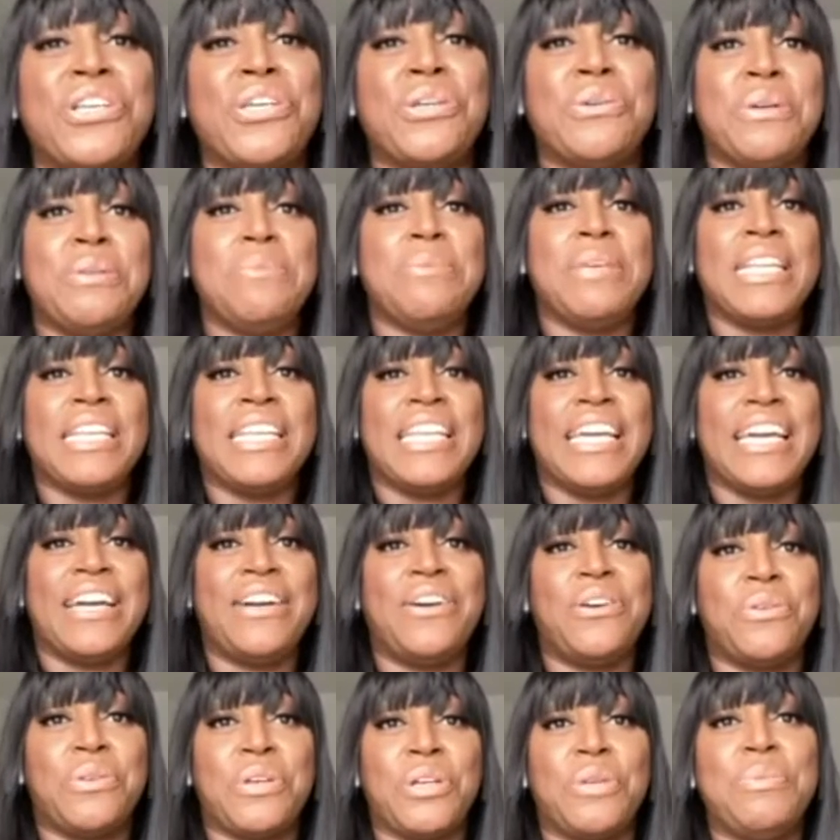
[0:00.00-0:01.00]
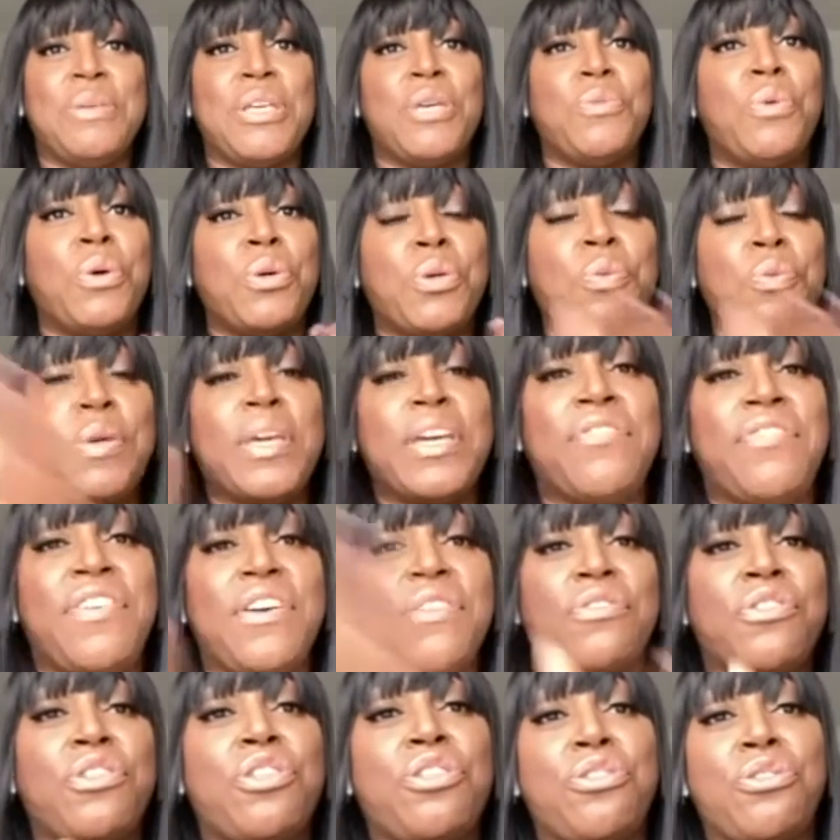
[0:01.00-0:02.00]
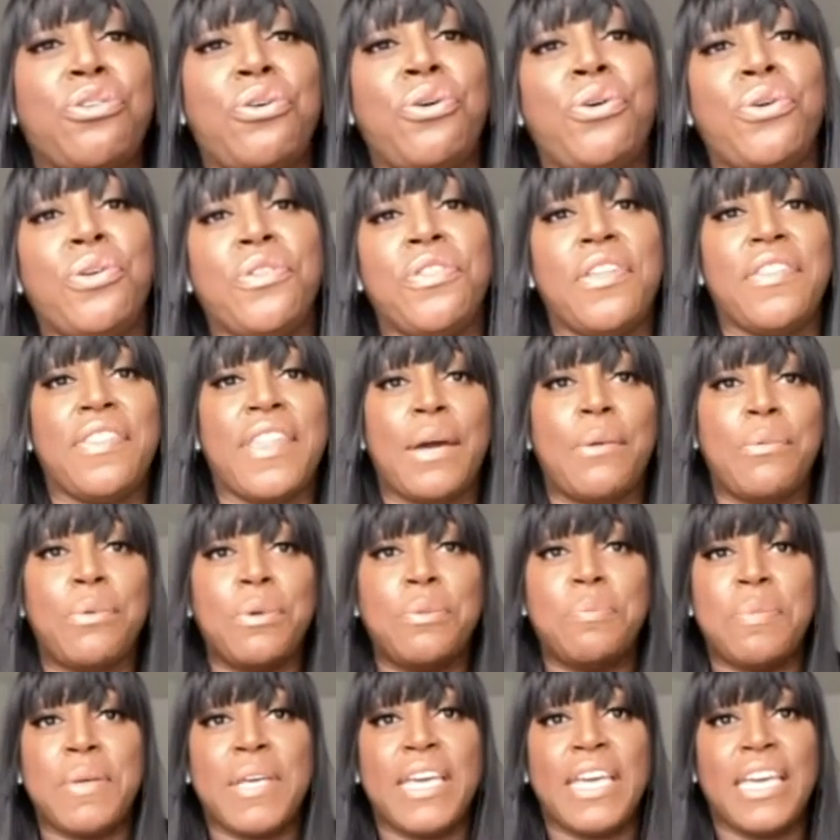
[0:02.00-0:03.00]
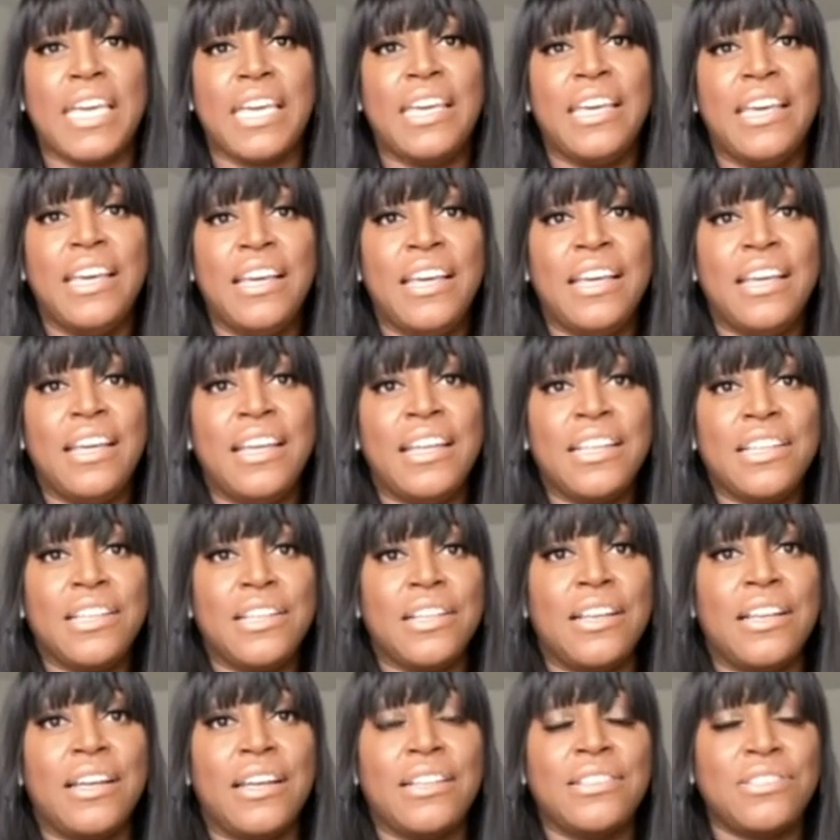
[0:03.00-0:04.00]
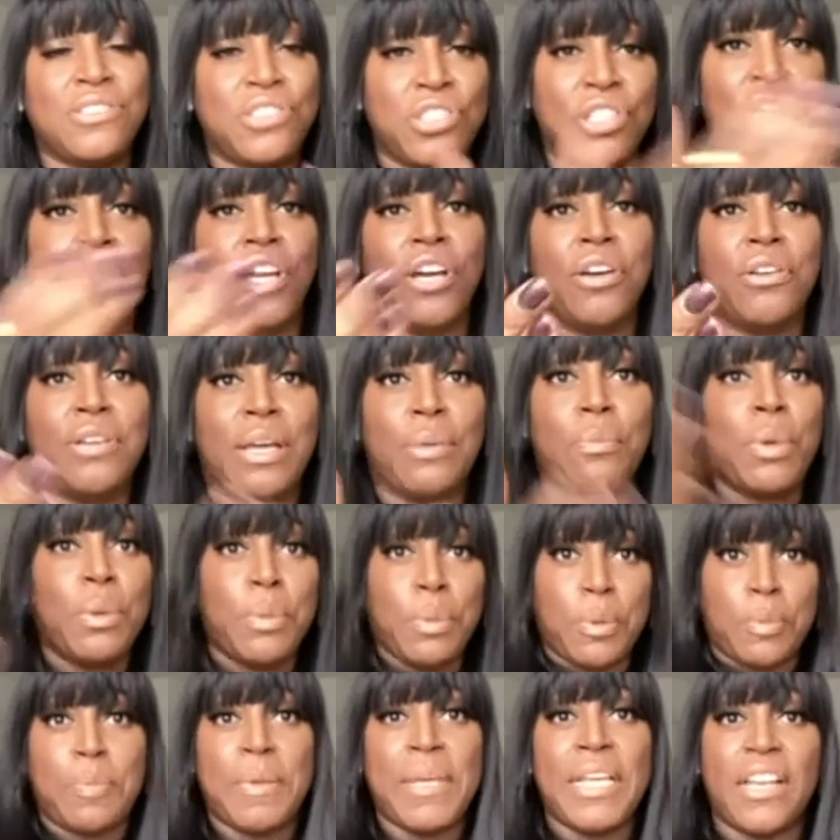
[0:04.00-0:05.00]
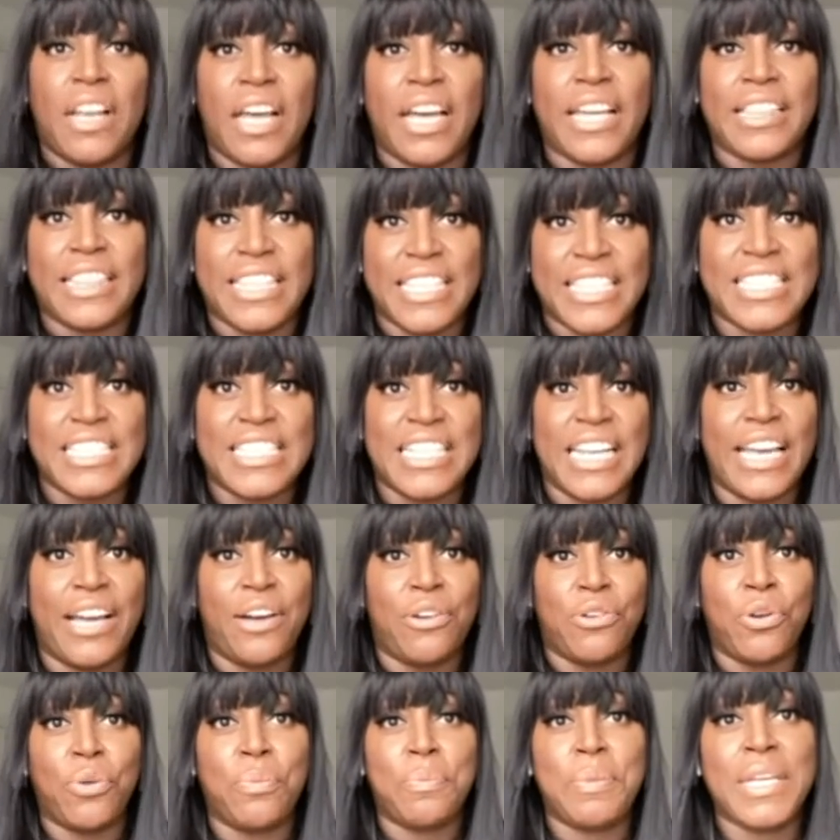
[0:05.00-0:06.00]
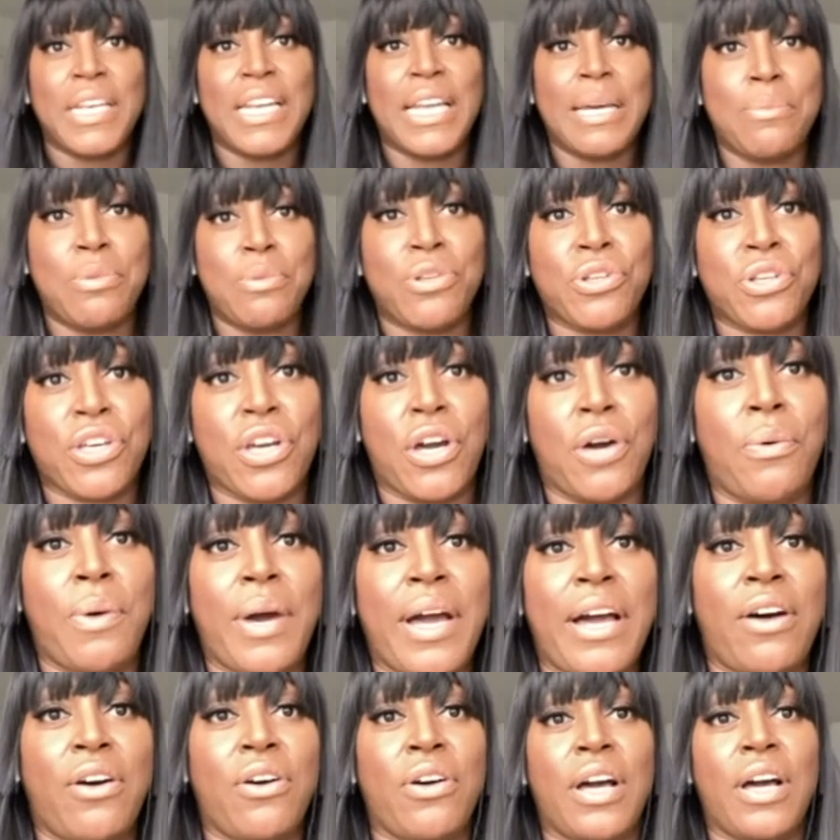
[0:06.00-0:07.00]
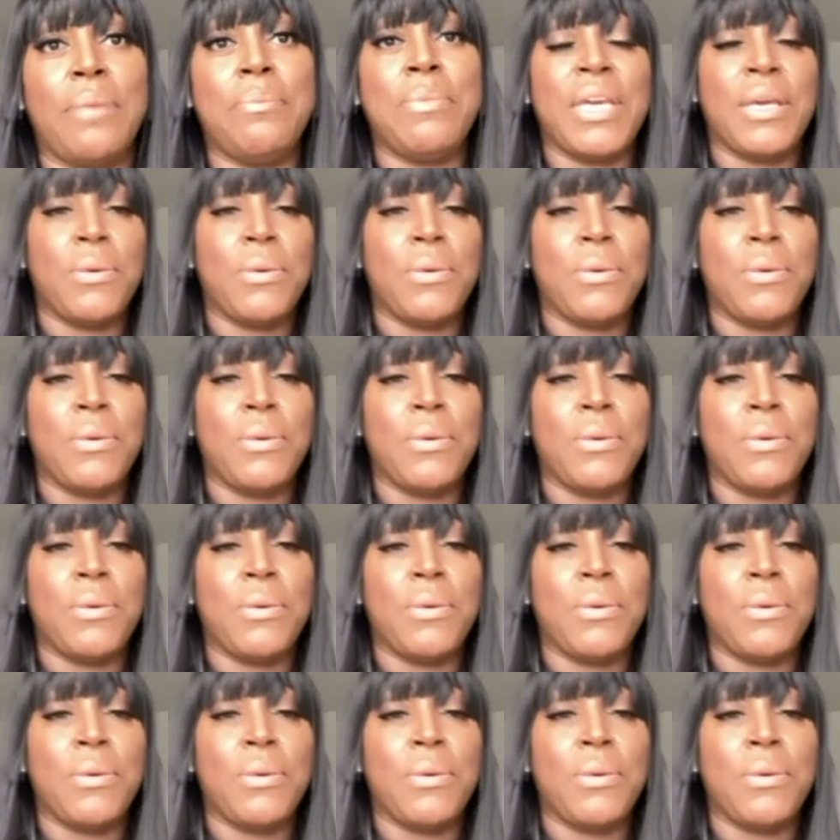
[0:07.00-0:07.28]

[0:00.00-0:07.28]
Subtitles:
at you and me now. I mean, would we have ever thought that that would be, that we would be like this now, not being able to go out? I mean,